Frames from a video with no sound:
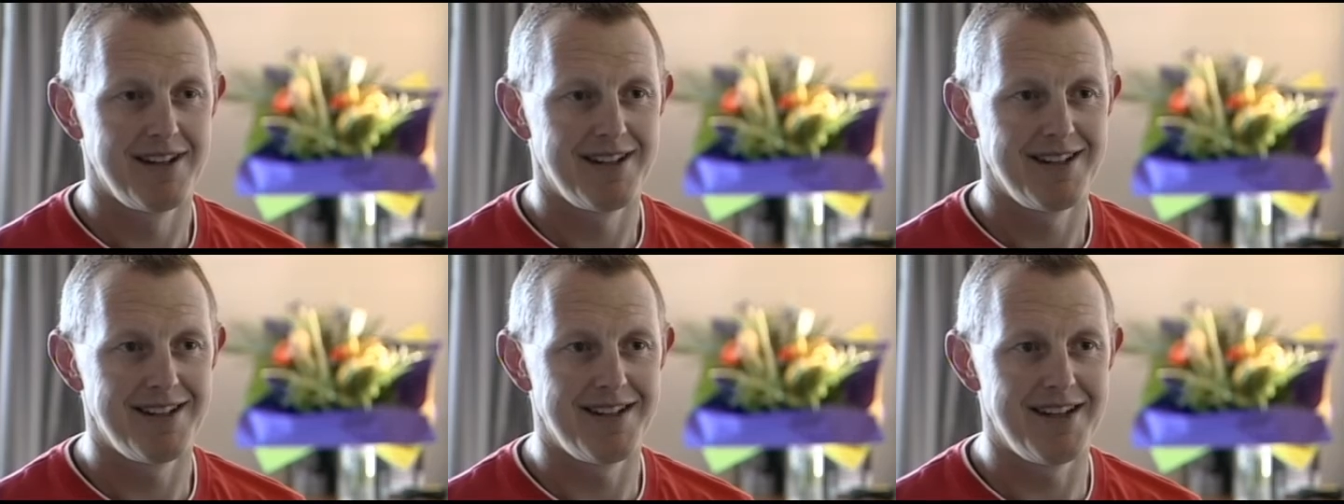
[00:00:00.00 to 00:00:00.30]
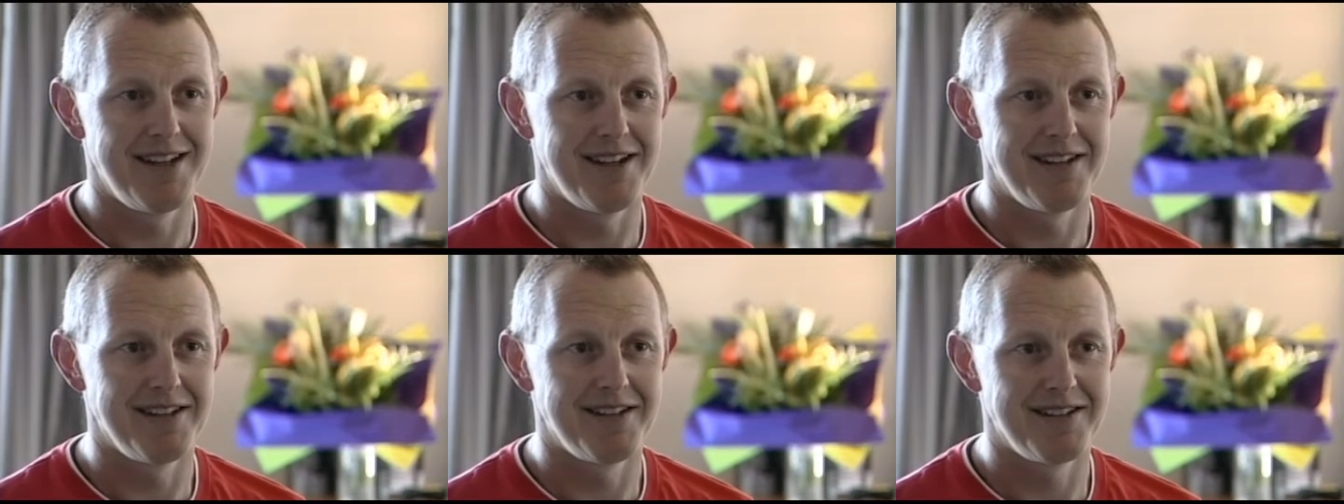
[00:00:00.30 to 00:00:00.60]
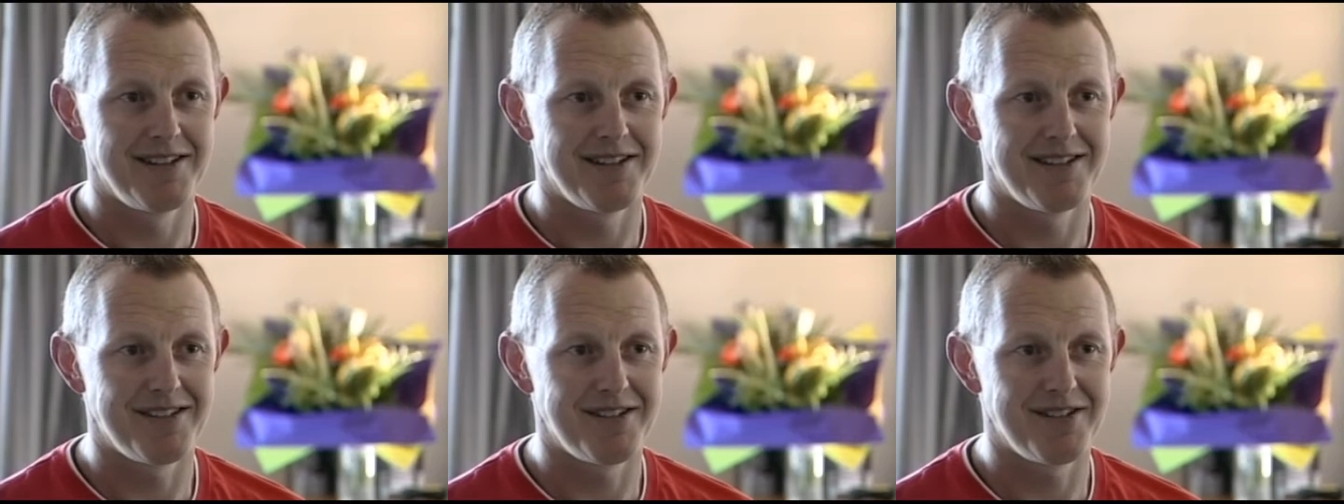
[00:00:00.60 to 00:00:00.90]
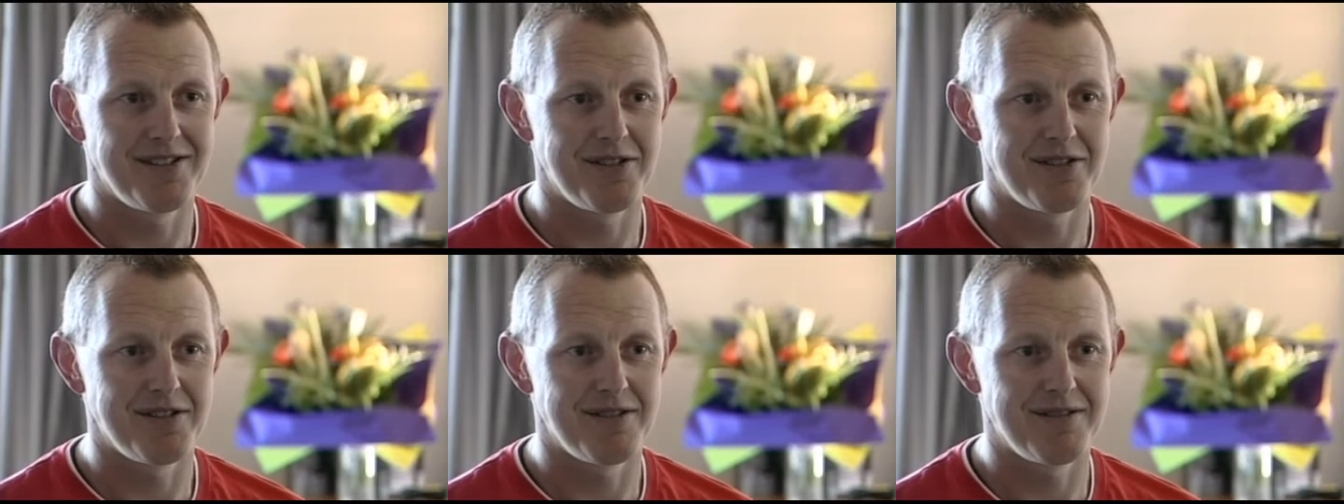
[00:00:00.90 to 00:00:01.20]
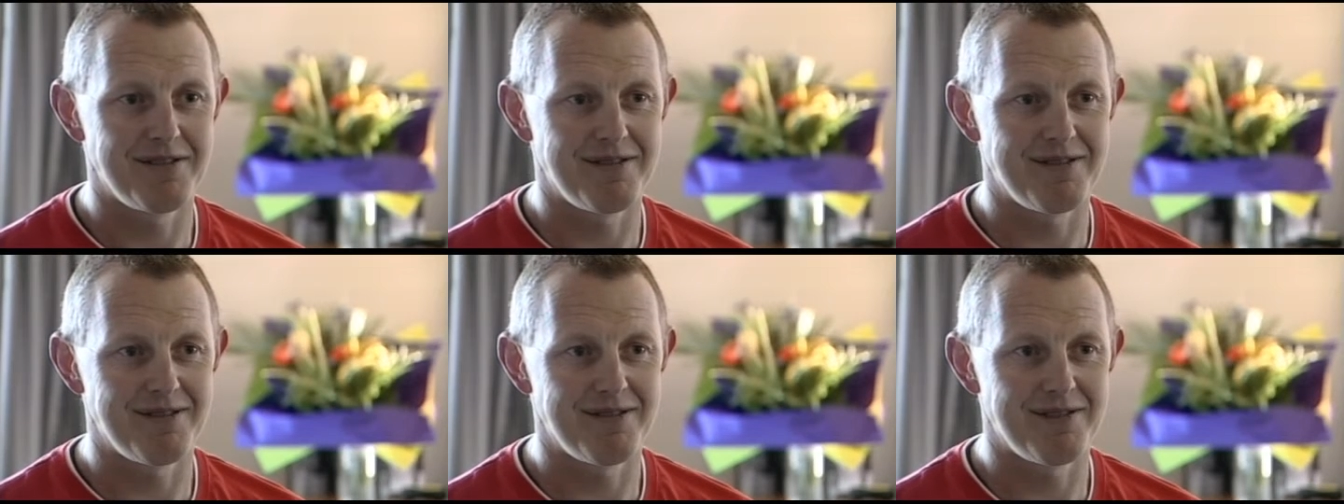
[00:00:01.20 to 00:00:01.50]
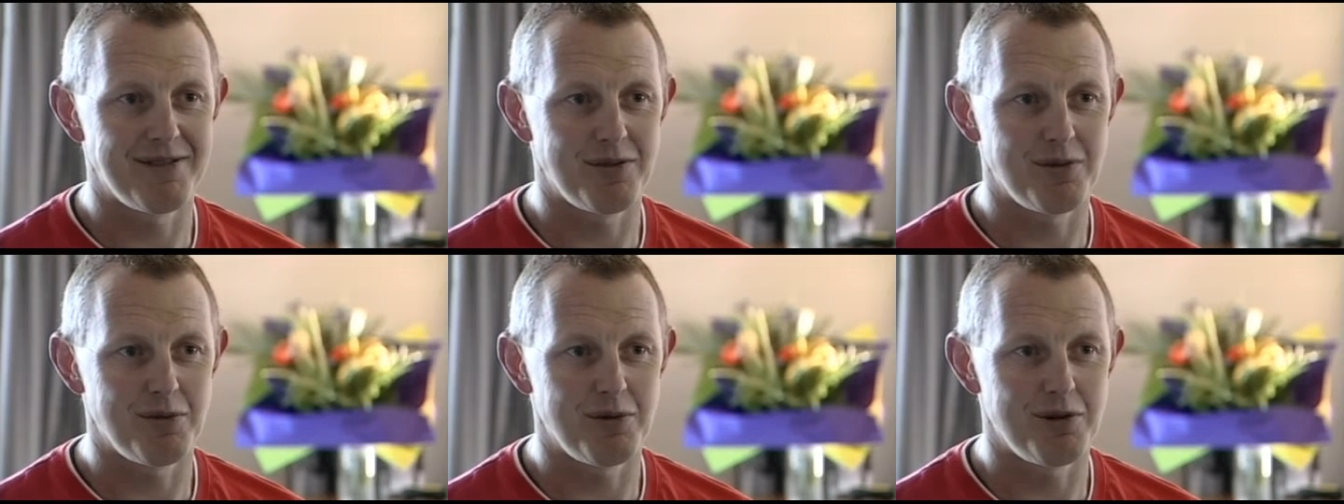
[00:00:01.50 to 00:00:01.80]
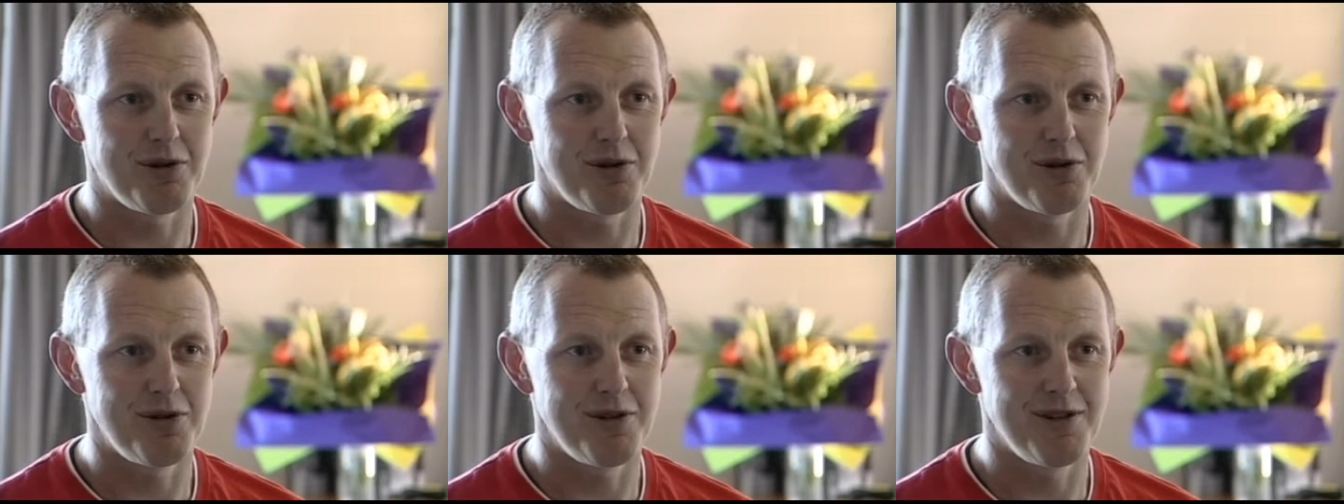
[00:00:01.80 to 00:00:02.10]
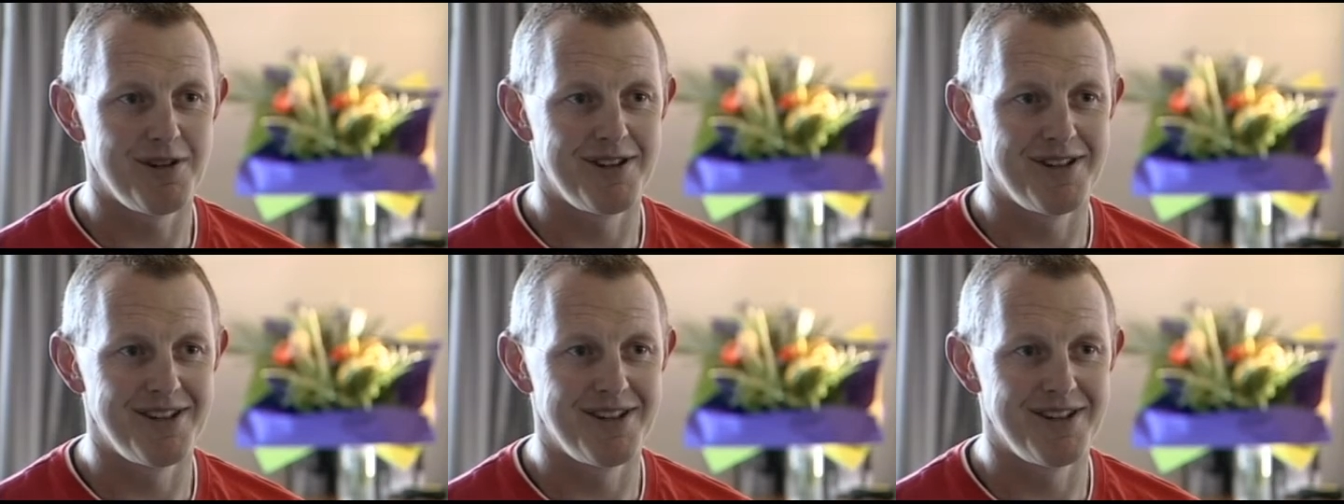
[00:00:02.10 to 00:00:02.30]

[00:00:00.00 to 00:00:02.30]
Yeah, just what I do.